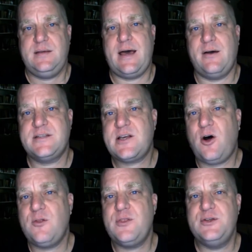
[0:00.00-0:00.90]
Now, it's
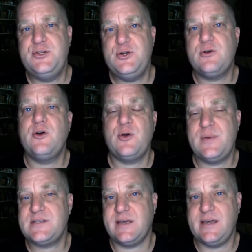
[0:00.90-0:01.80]
called the
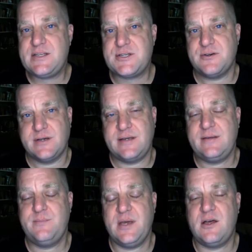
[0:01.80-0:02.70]
Deuteronomistic
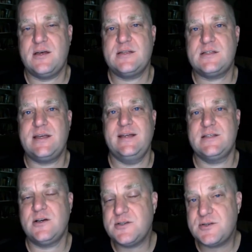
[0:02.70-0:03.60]
History because it
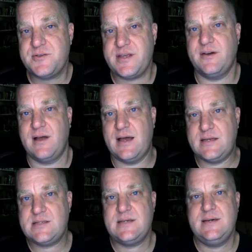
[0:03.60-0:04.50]
is also
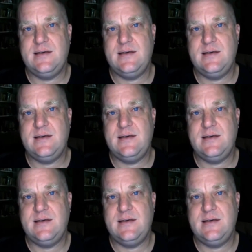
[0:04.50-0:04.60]
theorized